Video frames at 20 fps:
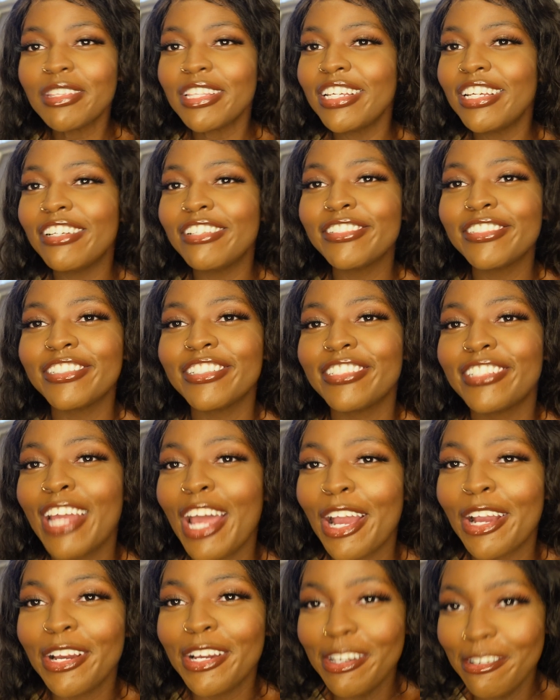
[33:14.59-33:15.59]
Leos are
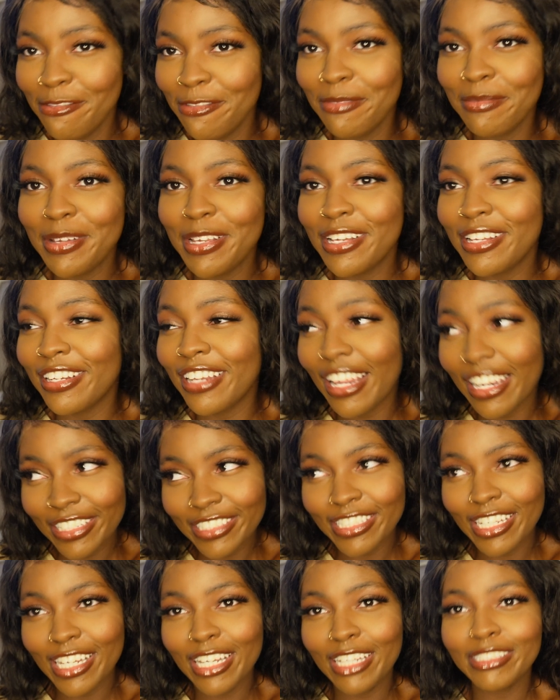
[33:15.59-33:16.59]
not good for me a lot
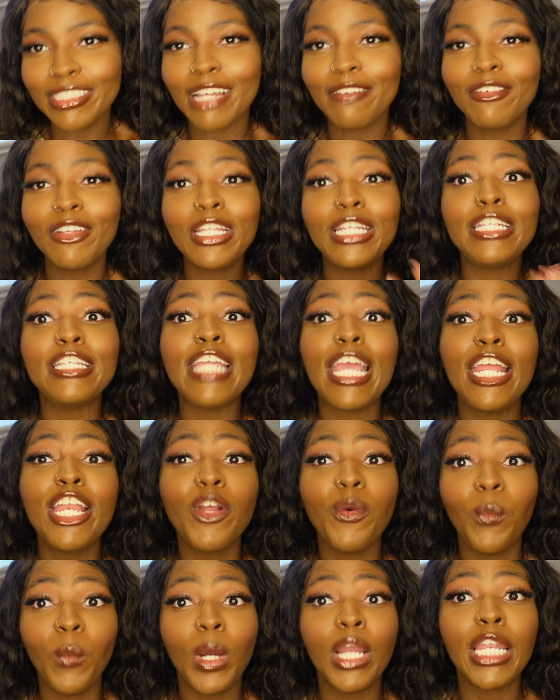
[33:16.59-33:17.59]
of times. I've only
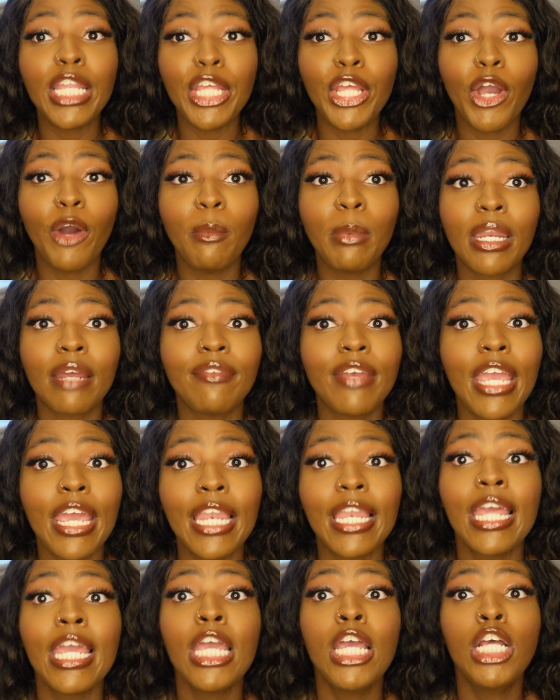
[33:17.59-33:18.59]
dated 1 Leo, but I've
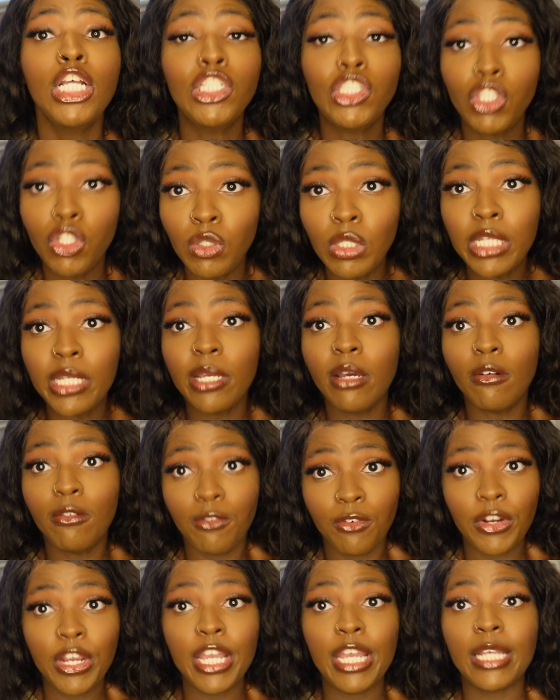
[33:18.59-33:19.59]
had 2 Leo
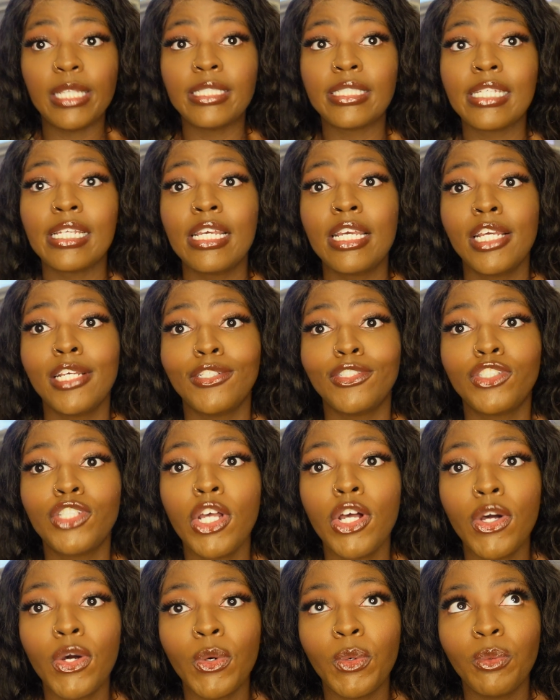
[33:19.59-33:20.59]
friends.
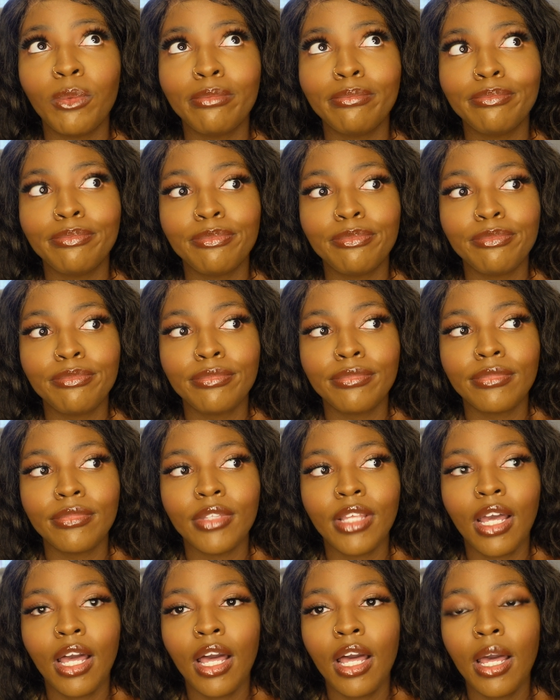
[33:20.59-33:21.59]
So
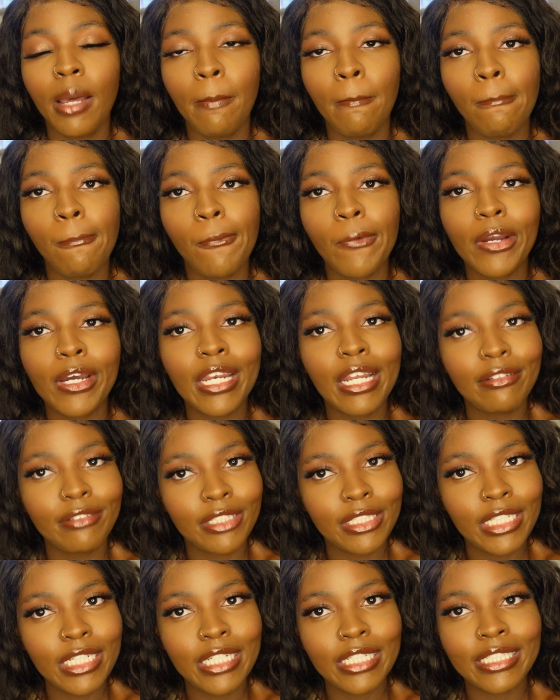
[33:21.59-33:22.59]
we're gonna have to
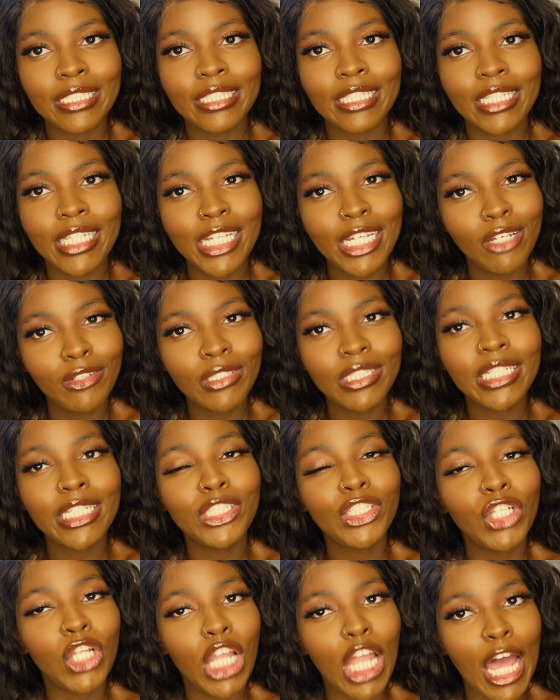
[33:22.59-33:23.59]
see, because Leos
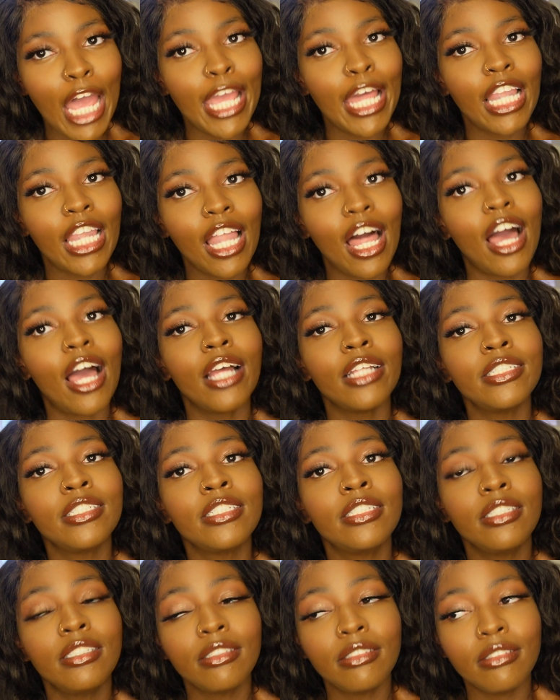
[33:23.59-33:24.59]
tend to lie a
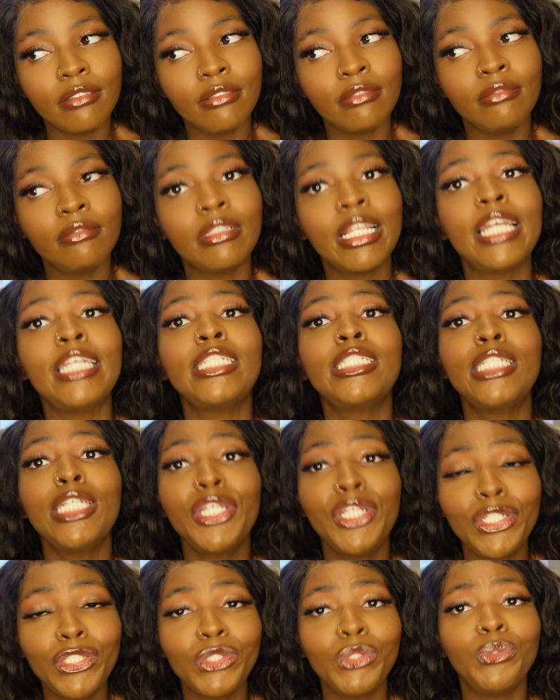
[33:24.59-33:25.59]
lot. They
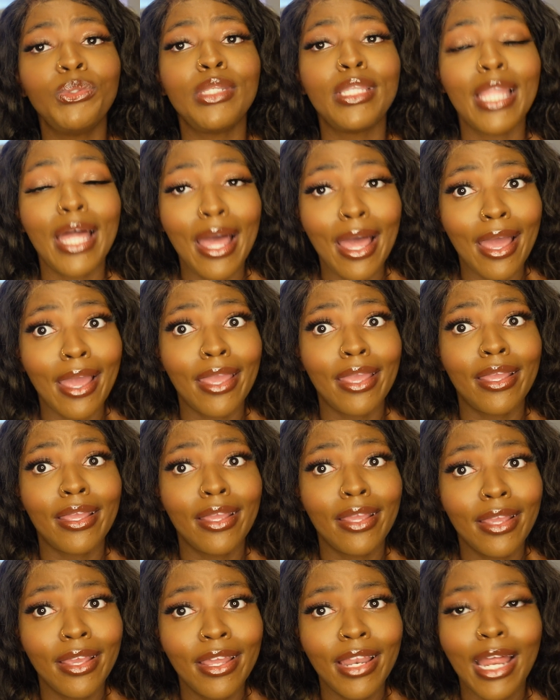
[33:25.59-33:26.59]
tend to lie,
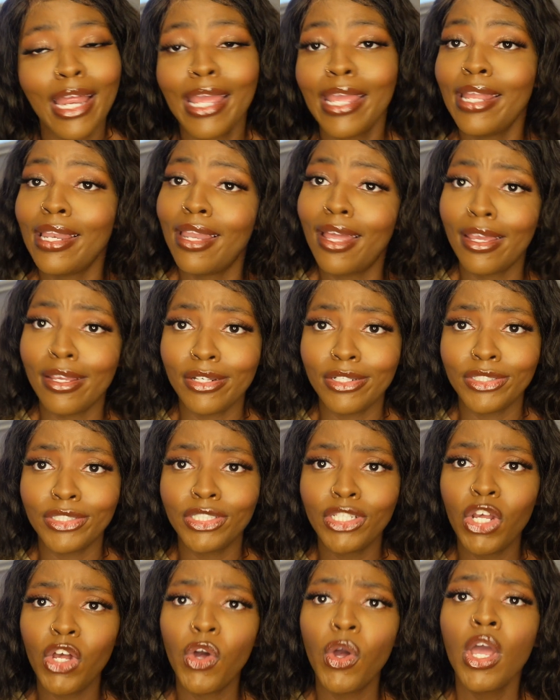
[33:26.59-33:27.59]
and I hate liars.
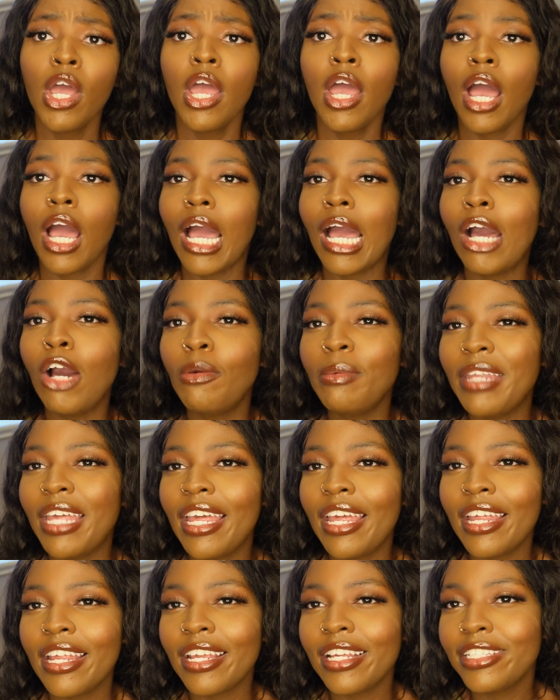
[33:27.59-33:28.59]
So I hope
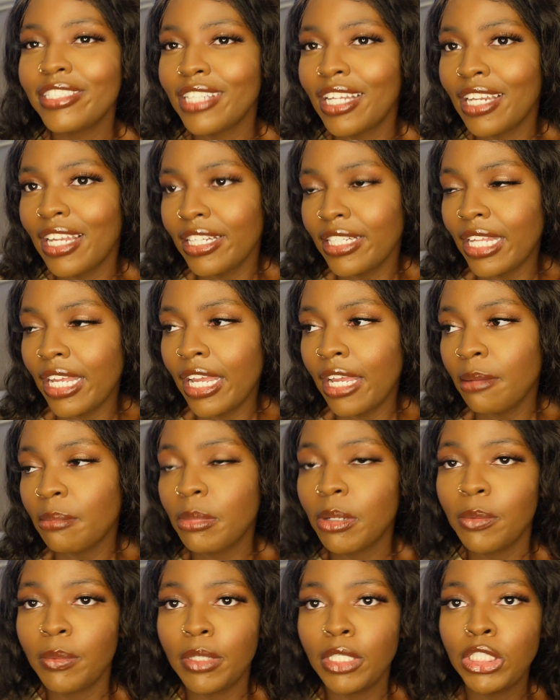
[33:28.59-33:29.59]
that he's not like that,
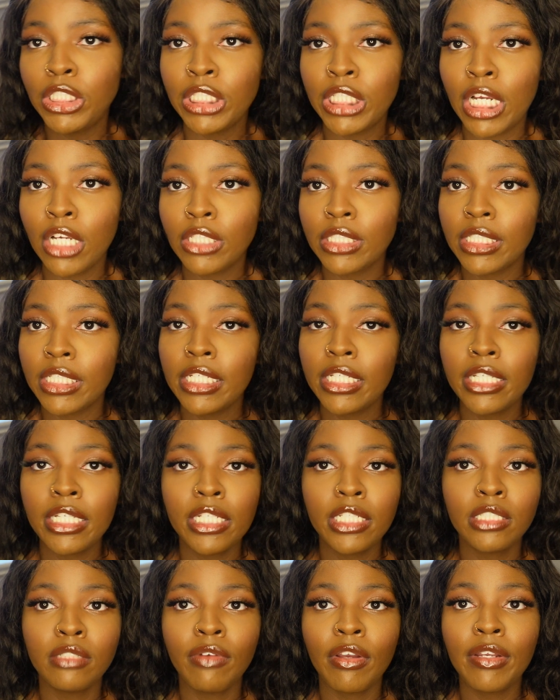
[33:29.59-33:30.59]
but we shall see.
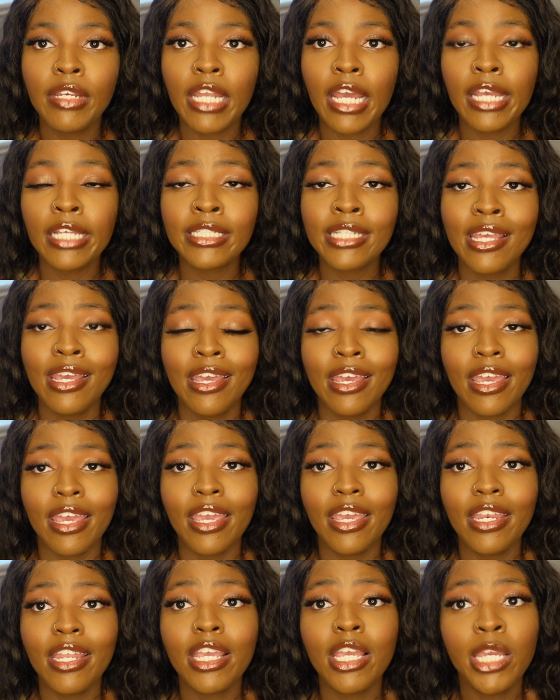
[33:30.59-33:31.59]
He's very nice,
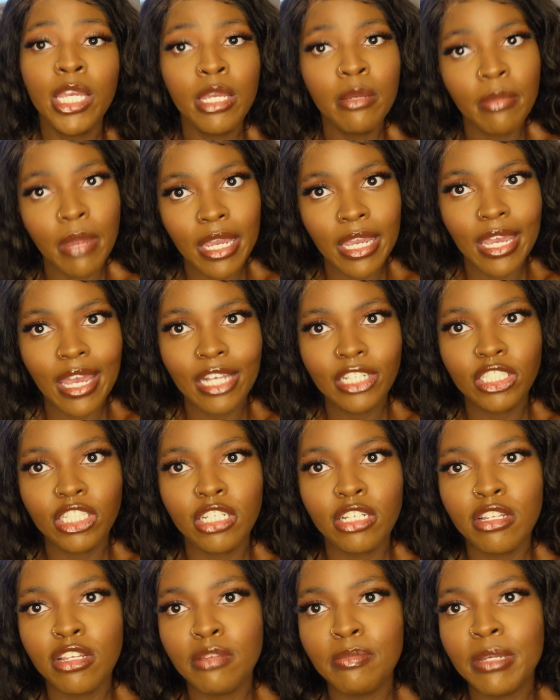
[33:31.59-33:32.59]
and he might
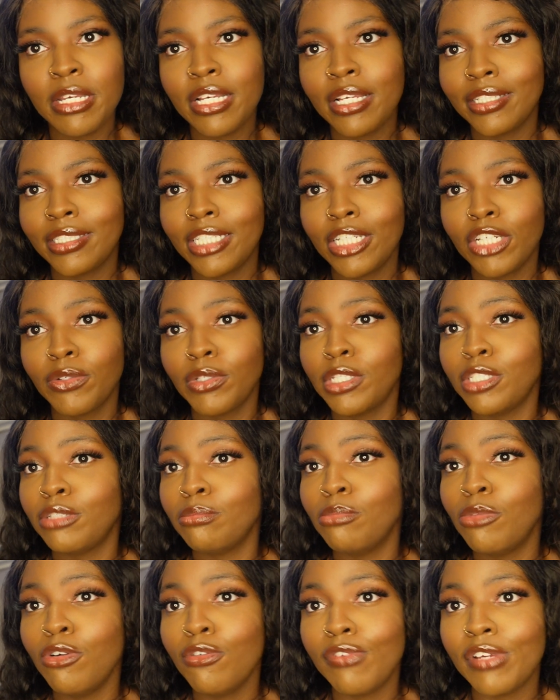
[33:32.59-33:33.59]
actually be considering
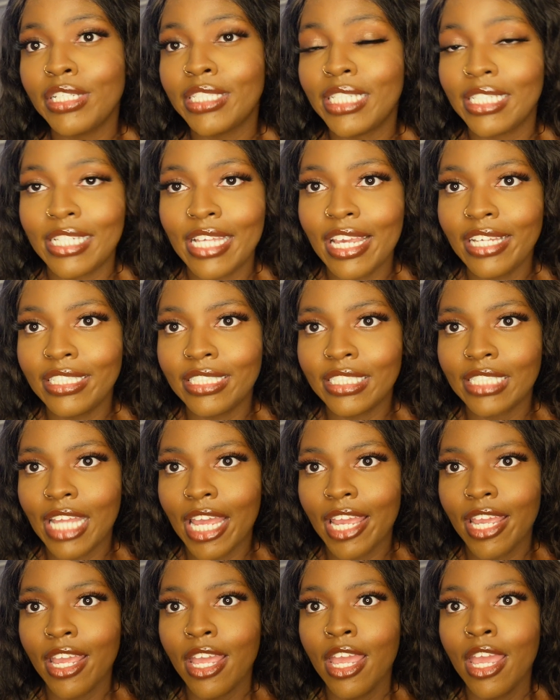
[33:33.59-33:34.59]
moving to Texas.
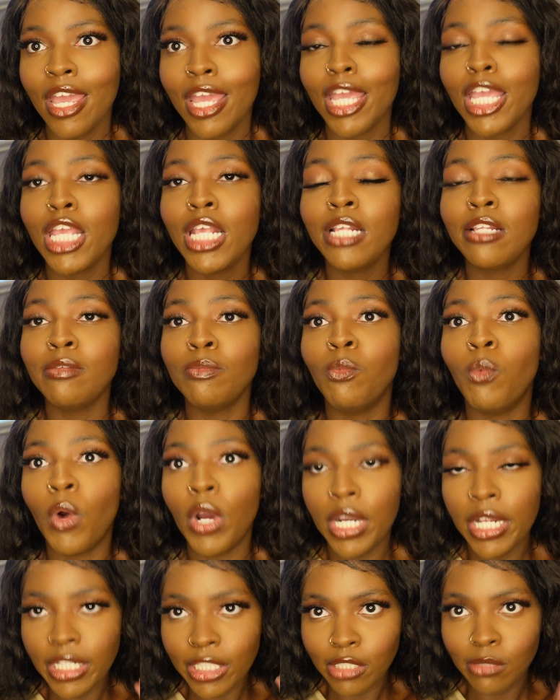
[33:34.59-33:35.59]
Like, he's
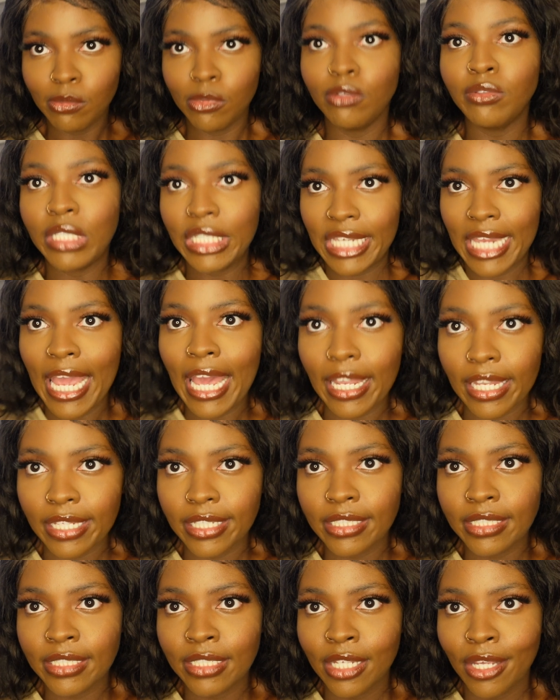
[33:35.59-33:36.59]
wanting to move to Dallas.